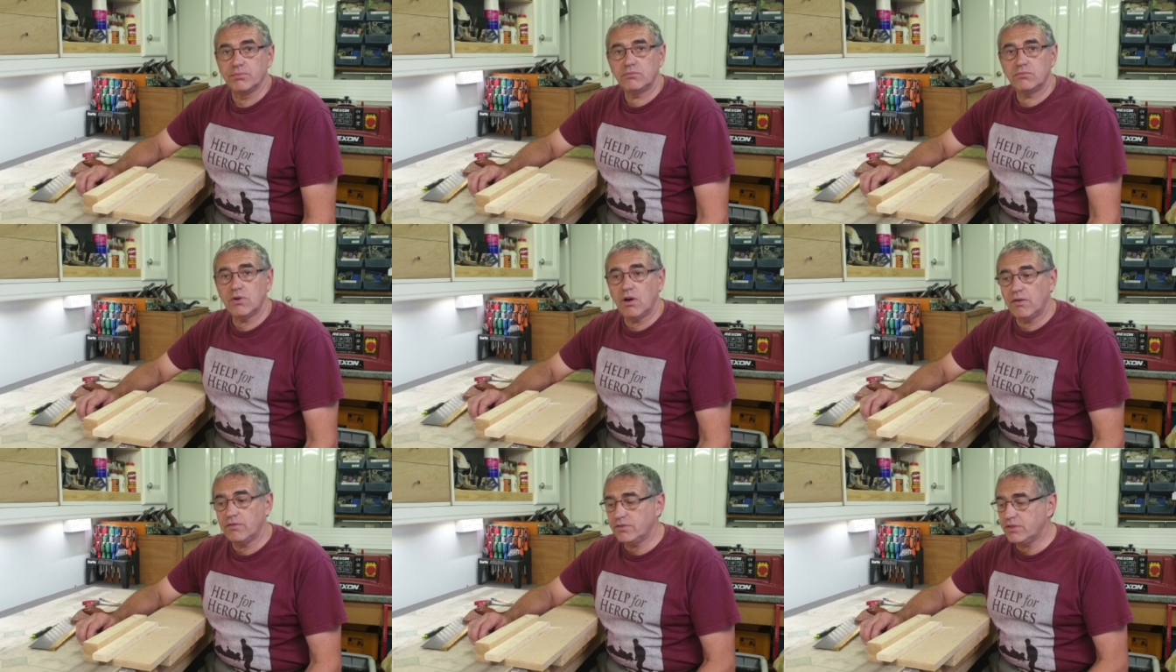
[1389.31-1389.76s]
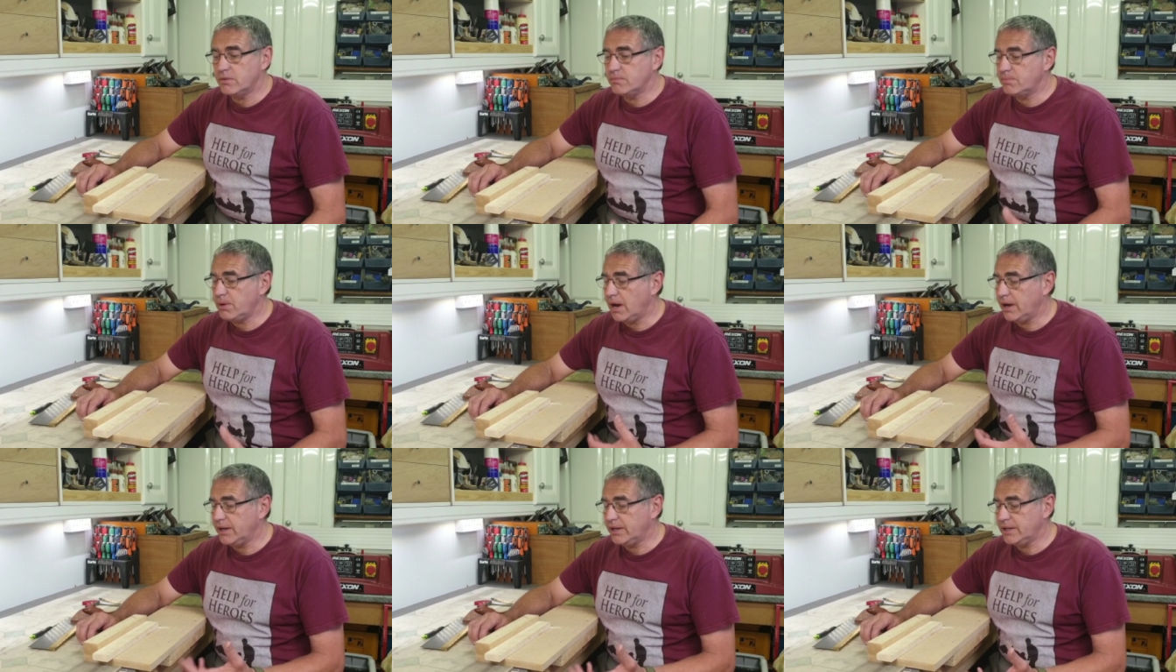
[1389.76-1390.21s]
Rather than
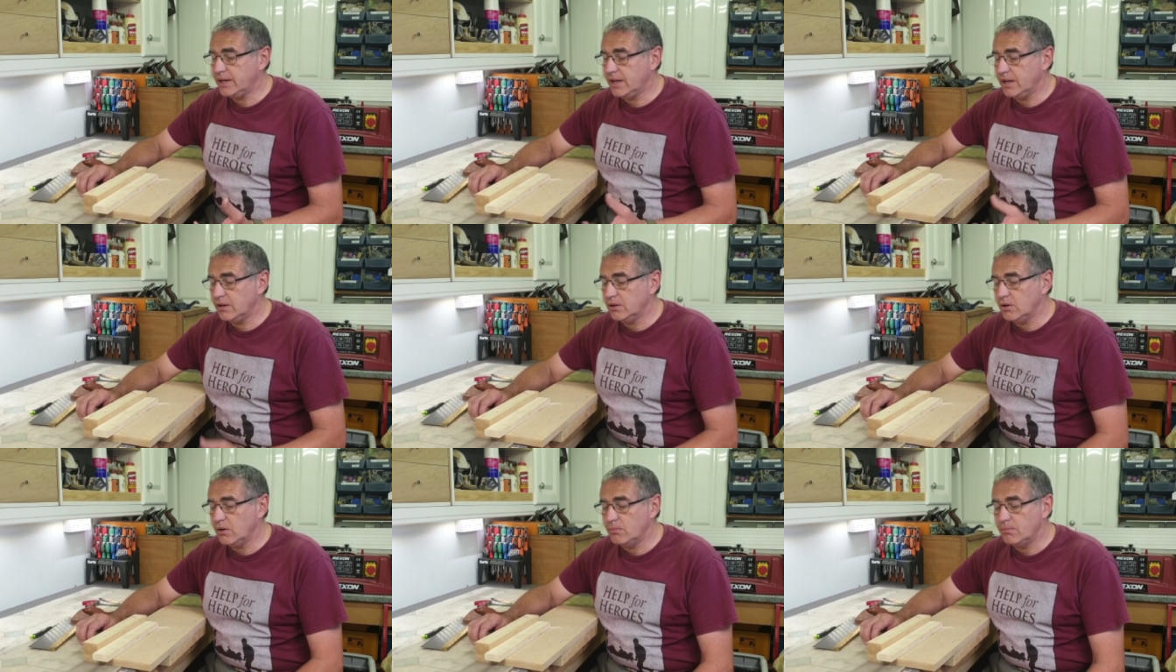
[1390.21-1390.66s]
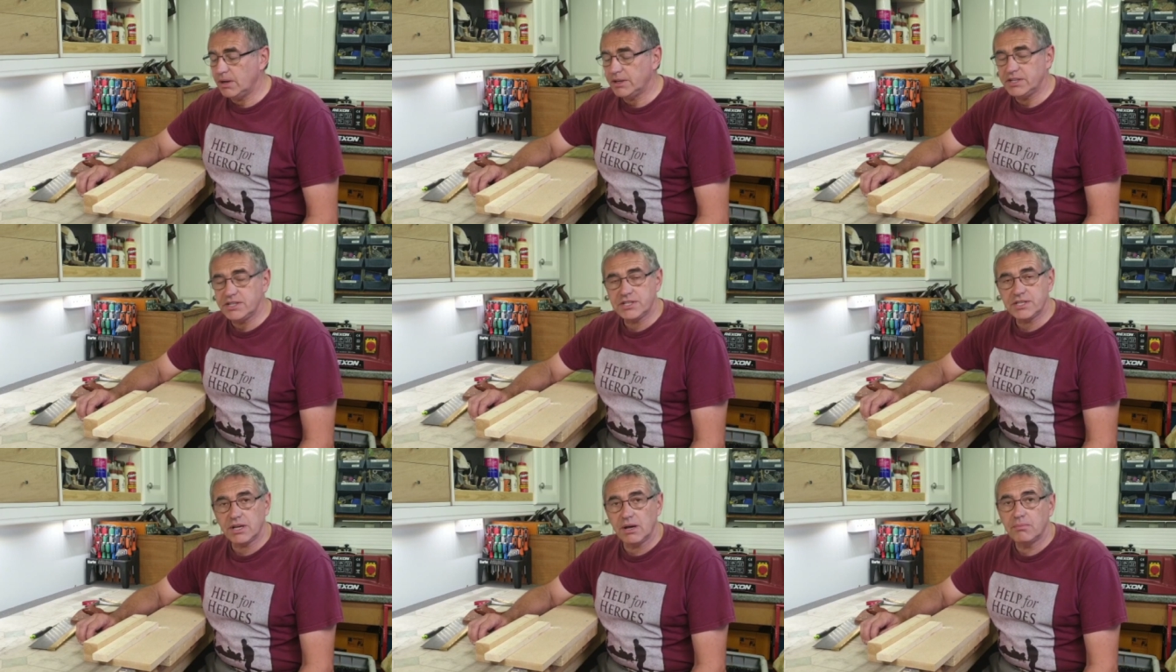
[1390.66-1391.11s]
paying out a lot of money
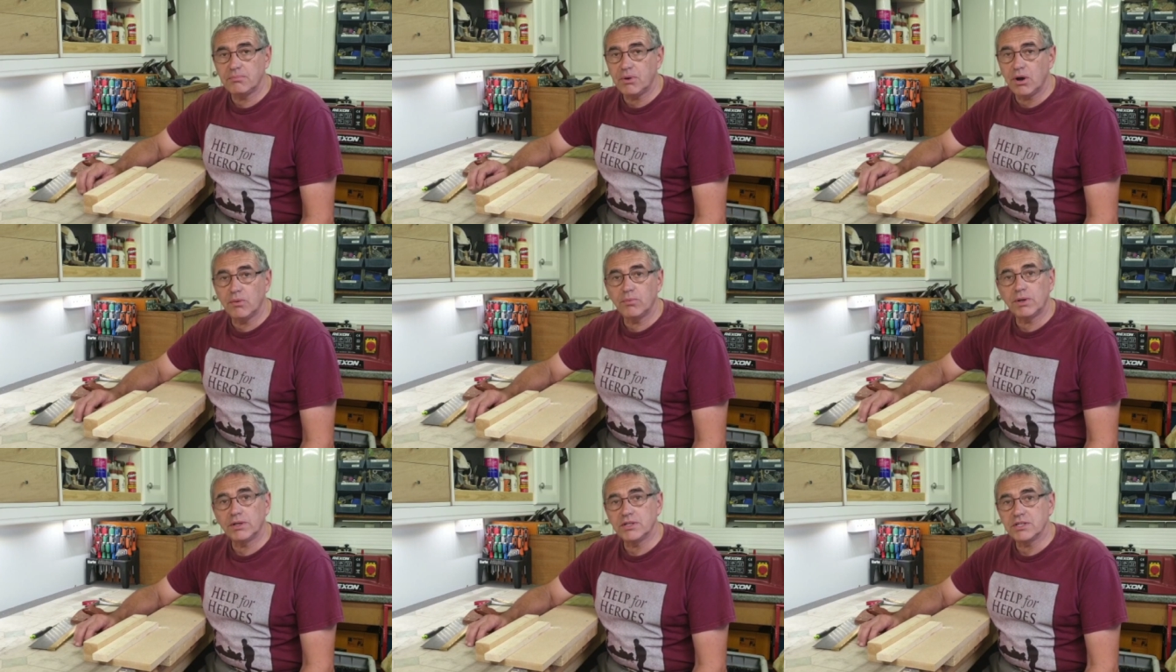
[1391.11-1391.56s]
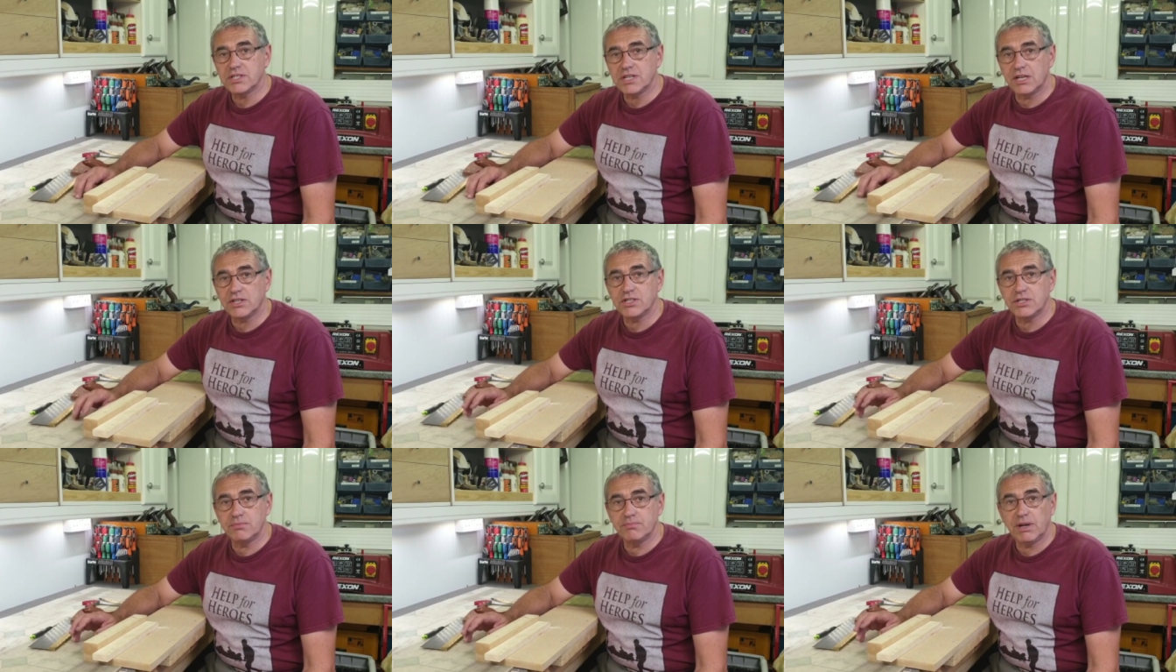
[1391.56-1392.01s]
to go and buy one that's
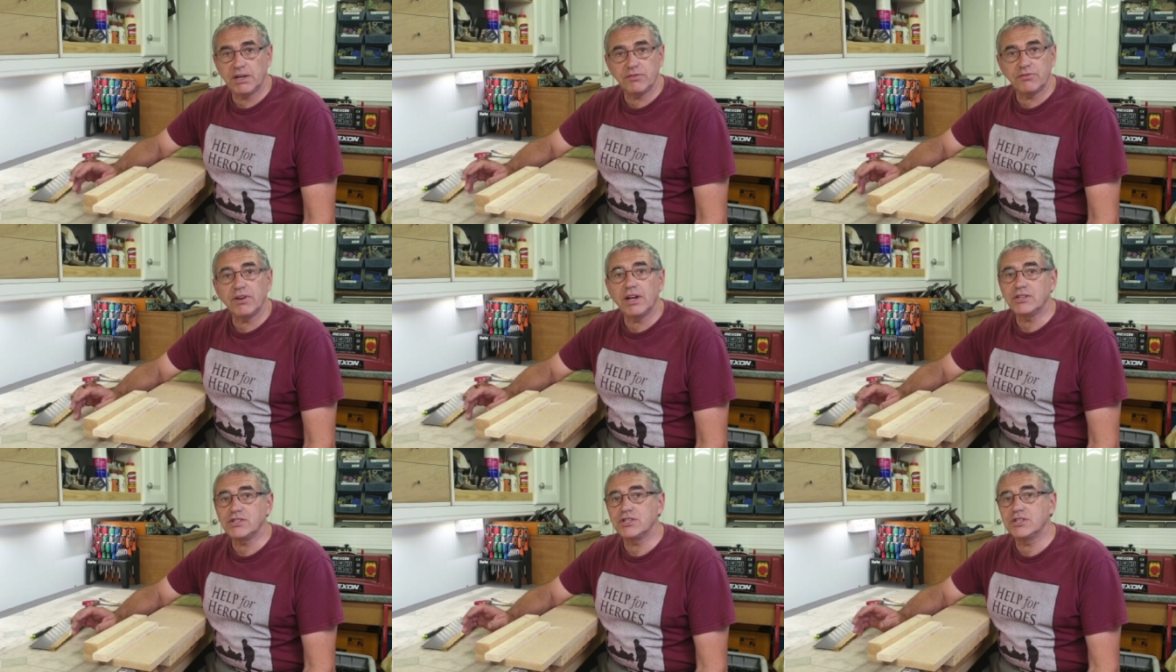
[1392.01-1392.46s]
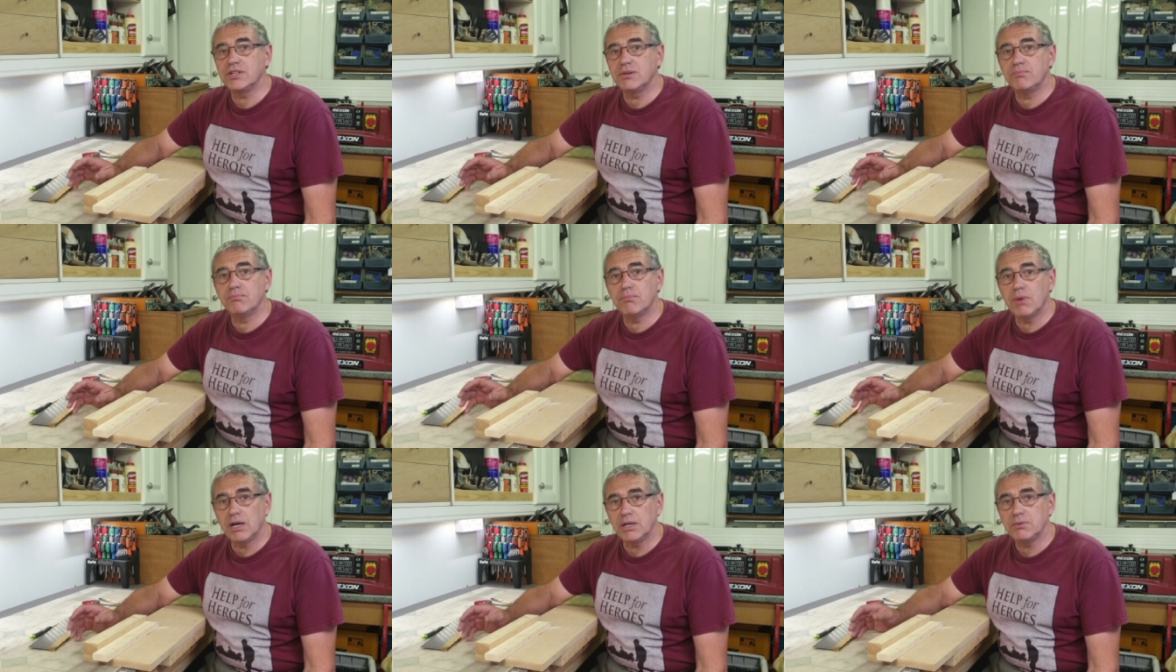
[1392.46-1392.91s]
actually manufactured
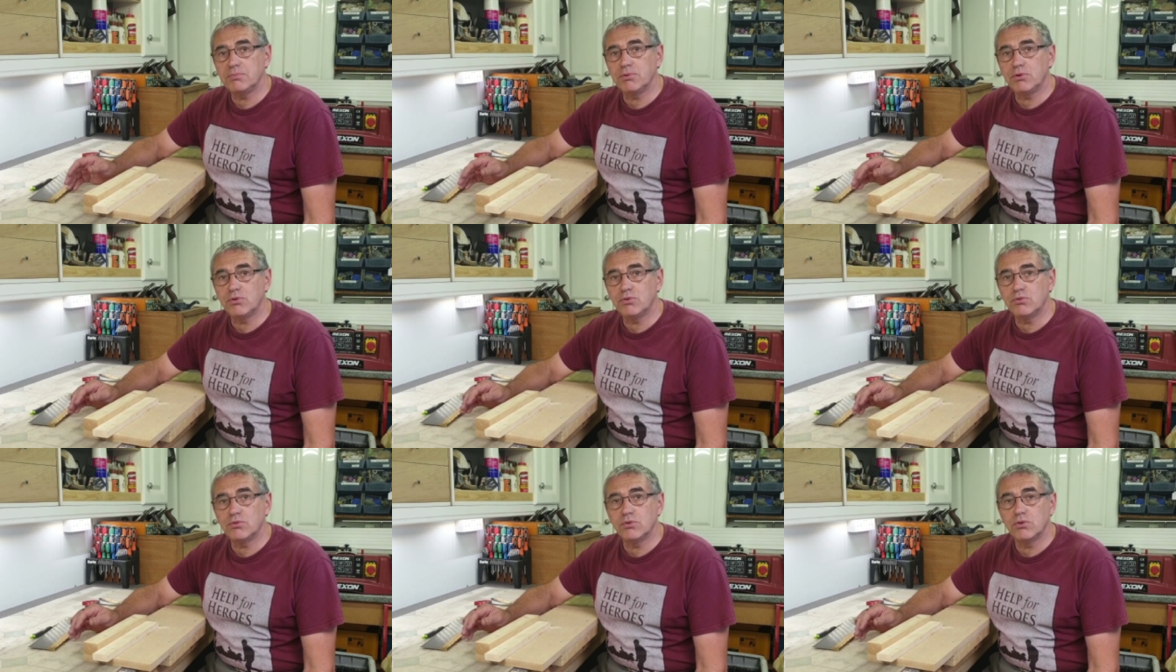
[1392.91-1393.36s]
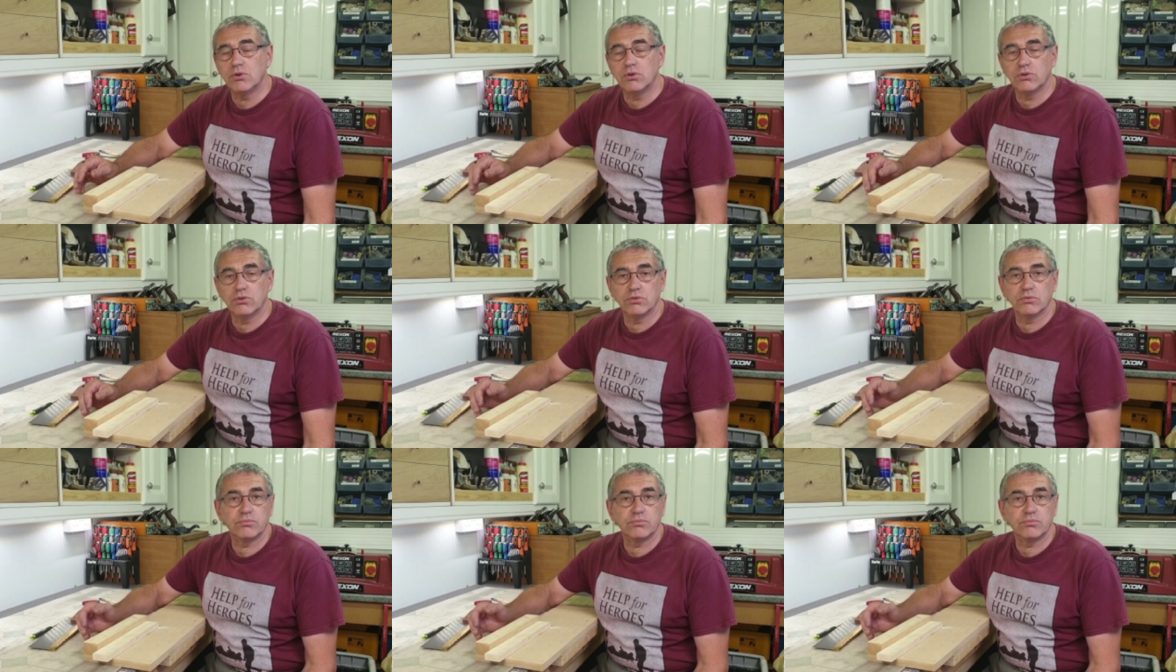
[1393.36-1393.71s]
in maple or